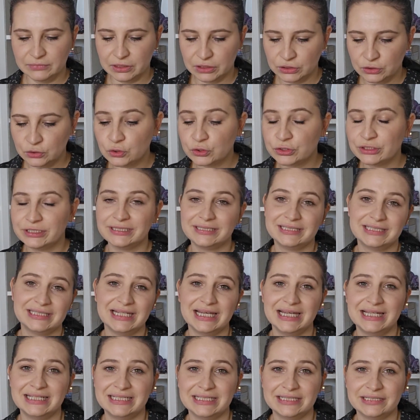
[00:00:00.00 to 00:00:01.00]
gutted that
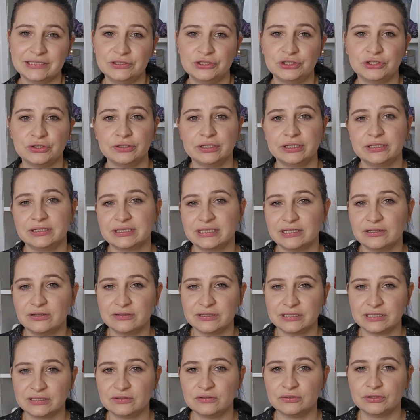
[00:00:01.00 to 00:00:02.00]
I didn't enjoy because I got
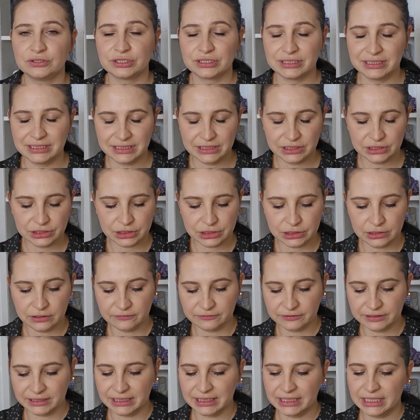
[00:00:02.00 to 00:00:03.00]
this gorgeous edition of
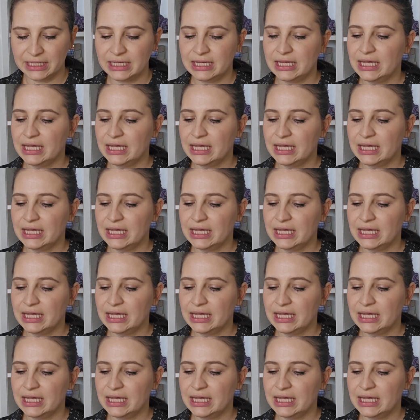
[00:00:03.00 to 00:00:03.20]
it,